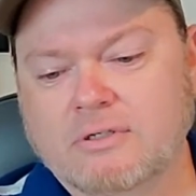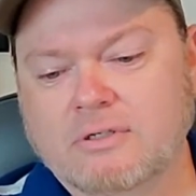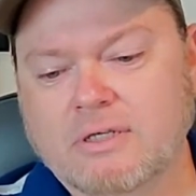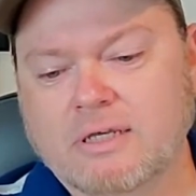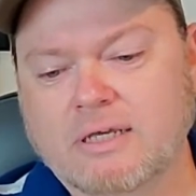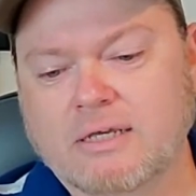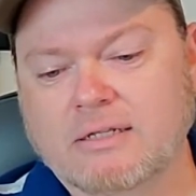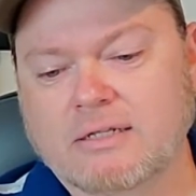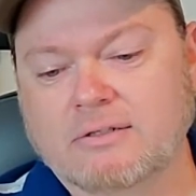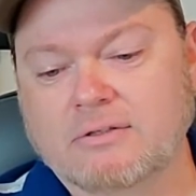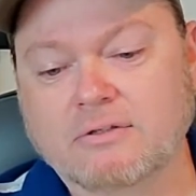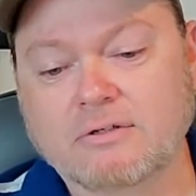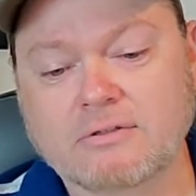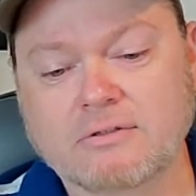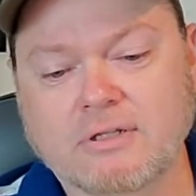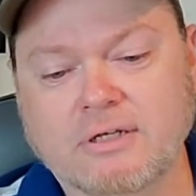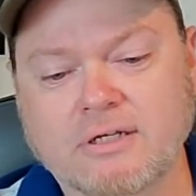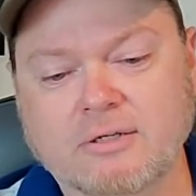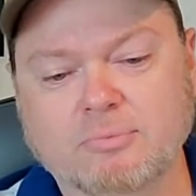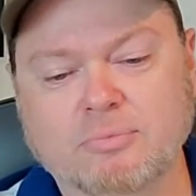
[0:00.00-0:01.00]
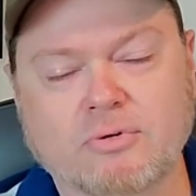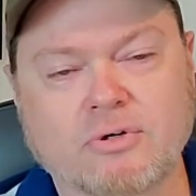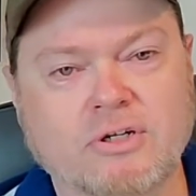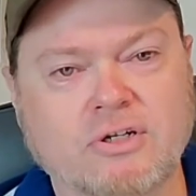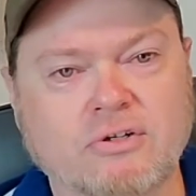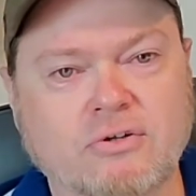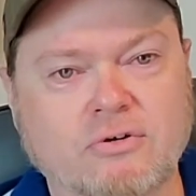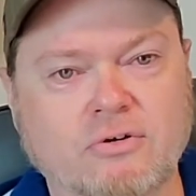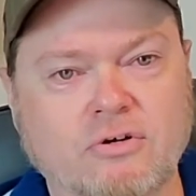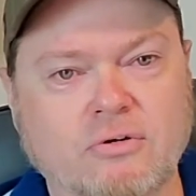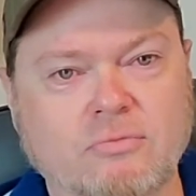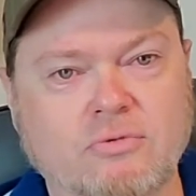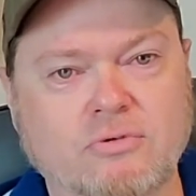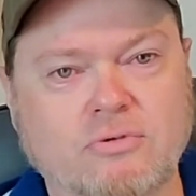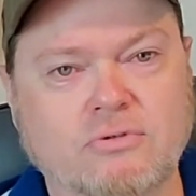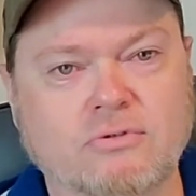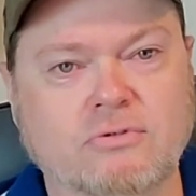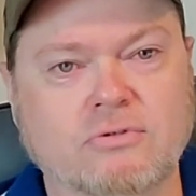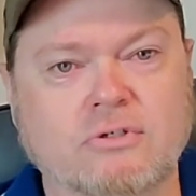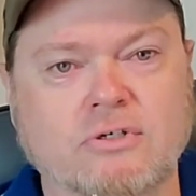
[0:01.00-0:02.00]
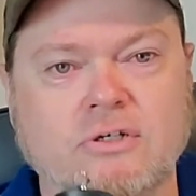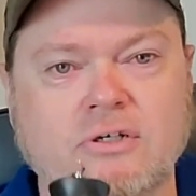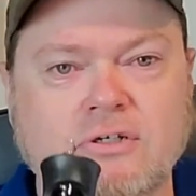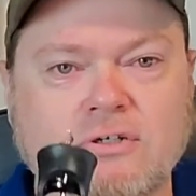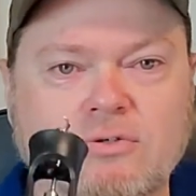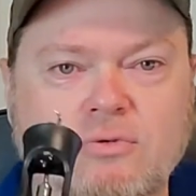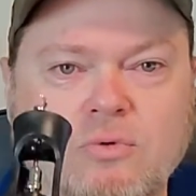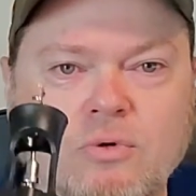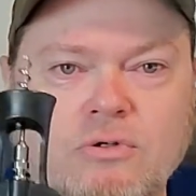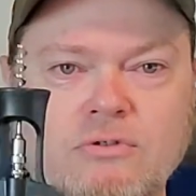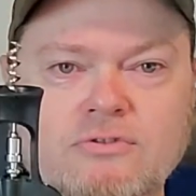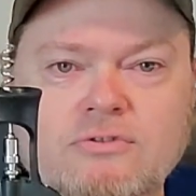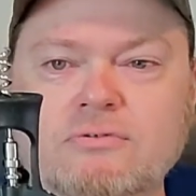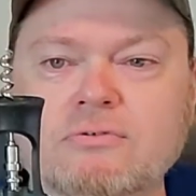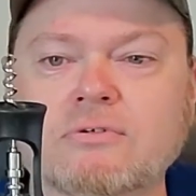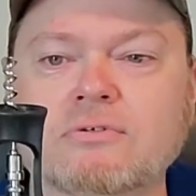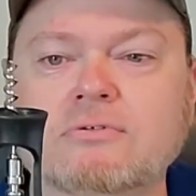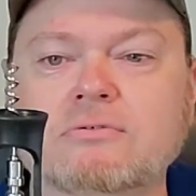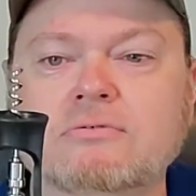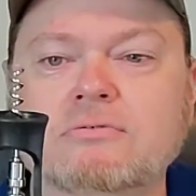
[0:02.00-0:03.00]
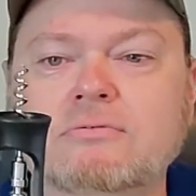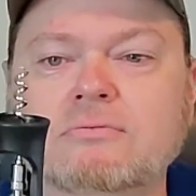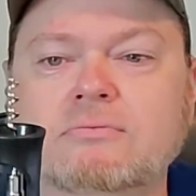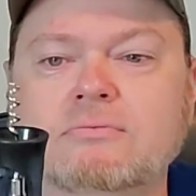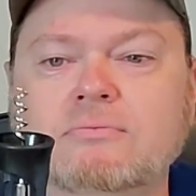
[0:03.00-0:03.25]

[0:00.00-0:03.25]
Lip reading: and it looked like a pretty durable corkscrew.